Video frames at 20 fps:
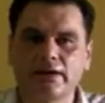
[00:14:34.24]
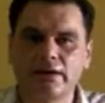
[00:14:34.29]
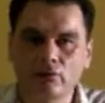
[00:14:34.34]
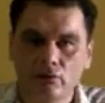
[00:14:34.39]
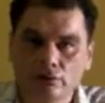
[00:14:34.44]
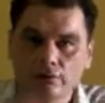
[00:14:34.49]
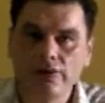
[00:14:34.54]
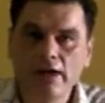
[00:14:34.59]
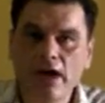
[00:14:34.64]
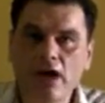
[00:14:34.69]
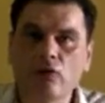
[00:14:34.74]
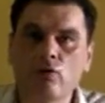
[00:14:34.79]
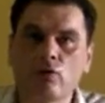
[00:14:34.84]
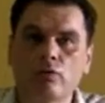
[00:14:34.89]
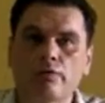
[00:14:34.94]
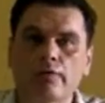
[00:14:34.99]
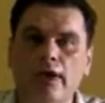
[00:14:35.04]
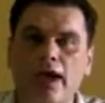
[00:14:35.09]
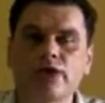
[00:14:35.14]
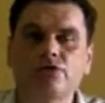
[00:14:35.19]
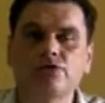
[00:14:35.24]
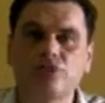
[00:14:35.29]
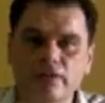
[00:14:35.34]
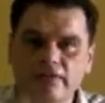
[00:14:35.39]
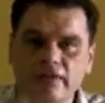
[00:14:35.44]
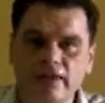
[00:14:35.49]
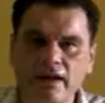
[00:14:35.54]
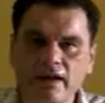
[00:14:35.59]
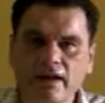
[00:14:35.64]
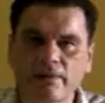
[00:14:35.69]
now, and you
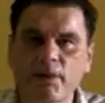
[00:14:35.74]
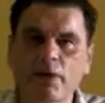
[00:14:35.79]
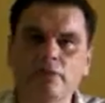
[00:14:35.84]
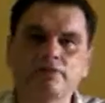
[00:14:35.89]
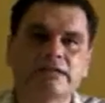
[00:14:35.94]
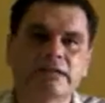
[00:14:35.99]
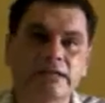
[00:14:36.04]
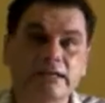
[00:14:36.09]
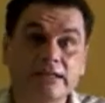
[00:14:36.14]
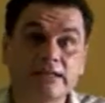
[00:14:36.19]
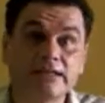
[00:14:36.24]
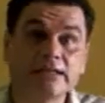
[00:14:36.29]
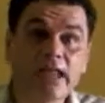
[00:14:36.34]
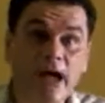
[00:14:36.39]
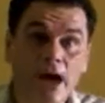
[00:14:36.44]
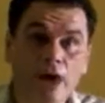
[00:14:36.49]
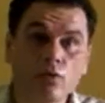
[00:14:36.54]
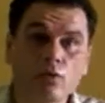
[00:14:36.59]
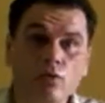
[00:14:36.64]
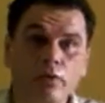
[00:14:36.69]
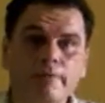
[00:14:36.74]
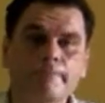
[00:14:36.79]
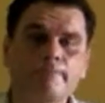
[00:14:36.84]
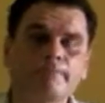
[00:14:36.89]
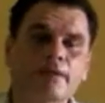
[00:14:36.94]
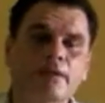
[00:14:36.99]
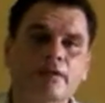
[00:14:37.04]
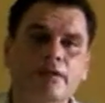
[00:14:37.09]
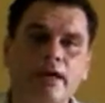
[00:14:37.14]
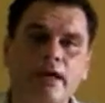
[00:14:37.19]
think about it now,
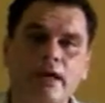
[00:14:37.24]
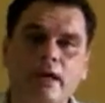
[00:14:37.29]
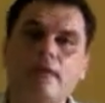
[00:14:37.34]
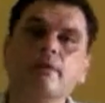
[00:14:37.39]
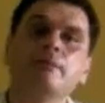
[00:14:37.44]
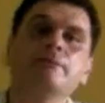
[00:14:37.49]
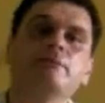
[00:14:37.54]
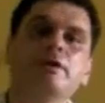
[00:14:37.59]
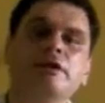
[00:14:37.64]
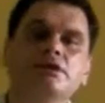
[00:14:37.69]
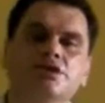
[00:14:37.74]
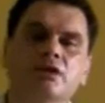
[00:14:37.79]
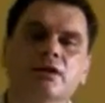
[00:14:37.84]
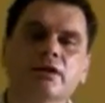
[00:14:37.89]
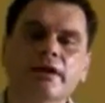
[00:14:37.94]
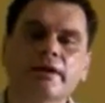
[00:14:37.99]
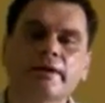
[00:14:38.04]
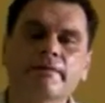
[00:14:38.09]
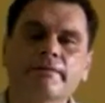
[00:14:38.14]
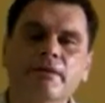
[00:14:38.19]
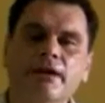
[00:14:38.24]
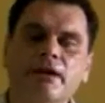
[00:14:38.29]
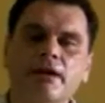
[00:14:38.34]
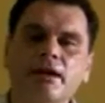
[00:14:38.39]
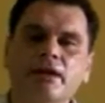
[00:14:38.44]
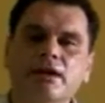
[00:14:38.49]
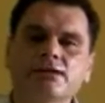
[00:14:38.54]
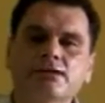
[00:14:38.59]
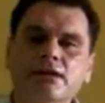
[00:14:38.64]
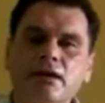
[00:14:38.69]
okay, immediately.
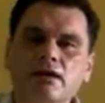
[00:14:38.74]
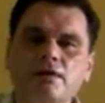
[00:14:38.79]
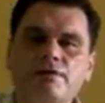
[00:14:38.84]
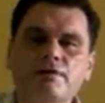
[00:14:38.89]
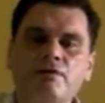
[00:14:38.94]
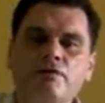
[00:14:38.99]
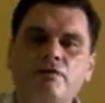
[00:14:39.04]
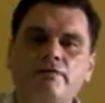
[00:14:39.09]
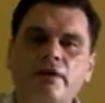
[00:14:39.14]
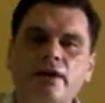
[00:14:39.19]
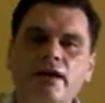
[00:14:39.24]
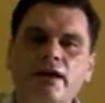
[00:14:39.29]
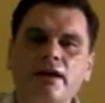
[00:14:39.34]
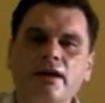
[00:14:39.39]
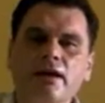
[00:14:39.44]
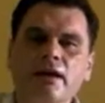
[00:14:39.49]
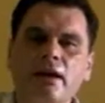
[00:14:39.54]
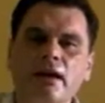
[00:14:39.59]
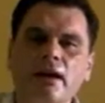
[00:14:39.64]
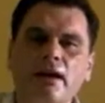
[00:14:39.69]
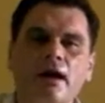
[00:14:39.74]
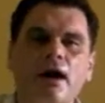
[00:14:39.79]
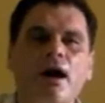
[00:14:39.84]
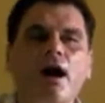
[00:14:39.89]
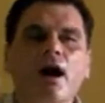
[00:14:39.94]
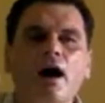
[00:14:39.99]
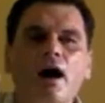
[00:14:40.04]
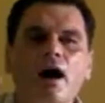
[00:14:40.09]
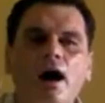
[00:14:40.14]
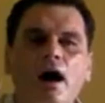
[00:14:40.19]
"Is that the phone ringing?
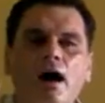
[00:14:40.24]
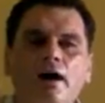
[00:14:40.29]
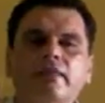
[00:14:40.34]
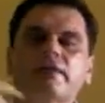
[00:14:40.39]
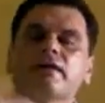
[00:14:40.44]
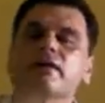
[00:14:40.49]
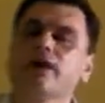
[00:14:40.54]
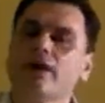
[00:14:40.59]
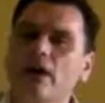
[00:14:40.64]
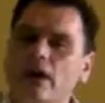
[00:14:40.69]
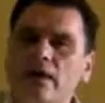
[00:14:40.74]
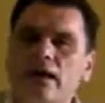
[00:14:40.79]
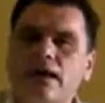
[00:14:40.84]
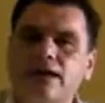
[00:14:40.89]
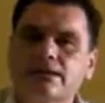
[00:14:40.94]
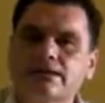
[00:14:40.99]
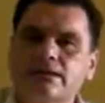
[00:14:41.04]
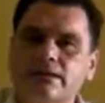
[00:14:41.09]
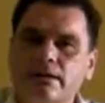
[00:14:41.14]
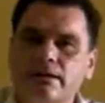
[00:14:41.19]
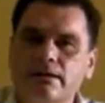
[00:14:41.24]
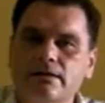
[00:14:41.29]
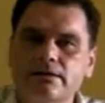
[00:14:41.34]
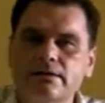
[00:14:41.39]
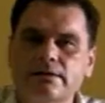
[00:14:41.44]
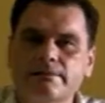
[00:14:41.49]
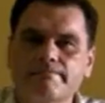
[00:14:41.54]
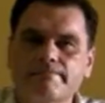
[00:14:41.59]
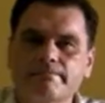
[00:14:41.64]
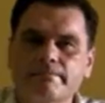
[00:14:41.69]
I think I'll answer it."
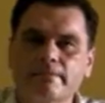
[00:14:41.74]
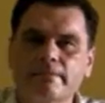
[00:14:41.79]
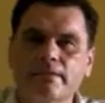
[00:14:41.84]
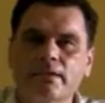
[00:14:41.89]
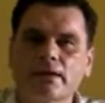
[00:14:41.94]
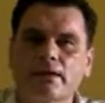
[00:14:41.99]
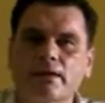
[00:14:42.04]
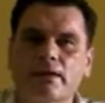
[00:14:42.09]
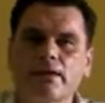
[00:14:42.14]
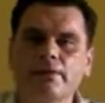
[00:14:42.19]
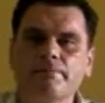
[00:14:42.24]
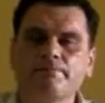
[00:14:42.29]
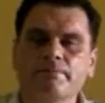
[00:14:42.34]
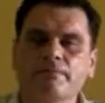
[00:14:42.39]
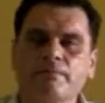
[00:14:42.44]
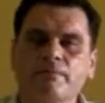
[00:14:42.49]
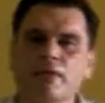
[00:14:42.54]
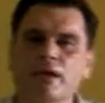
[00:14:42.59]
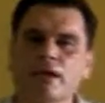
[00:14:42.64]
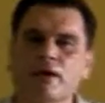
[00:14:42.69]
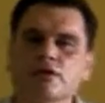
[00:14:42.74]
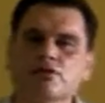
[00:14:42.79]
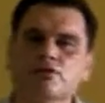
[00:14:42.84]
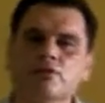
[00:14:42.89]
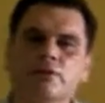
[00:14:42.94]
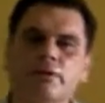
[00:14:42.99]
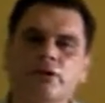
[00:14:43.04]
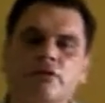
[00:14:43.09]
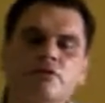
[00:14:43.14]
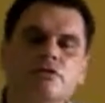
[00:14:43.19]
Okay? So
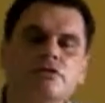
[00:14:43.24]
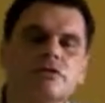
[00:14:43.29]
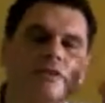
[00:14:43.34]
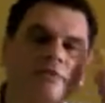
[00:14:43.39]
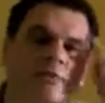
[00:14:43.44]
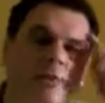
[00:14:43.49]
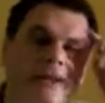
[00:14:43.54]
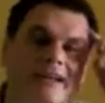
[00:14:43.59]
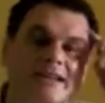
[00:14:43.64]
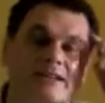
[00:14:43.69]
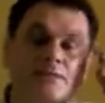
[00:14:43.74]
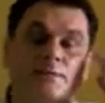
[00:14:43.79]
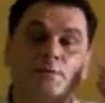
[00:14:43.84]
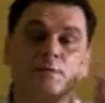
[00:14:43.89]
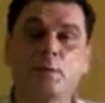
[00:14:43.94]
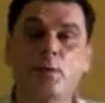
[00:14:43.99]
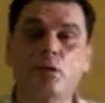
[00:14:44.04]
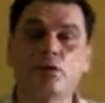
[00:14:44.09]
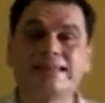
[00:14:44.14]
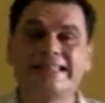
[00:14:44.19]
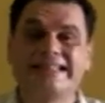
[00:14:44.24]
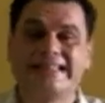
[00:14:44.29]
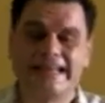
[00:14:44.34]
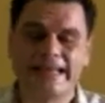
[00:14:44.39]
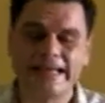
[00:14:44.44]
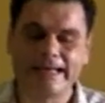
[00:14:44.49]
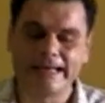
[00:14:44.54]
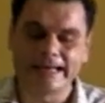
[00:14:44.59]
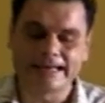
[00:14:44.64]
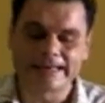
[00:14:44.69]
we use it when it's
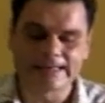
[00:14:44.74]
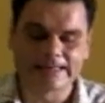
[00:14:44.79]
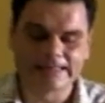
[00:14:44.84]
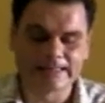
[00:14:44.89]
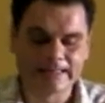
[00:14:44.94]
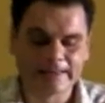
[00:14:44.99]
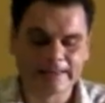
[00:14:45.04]
spontaneous.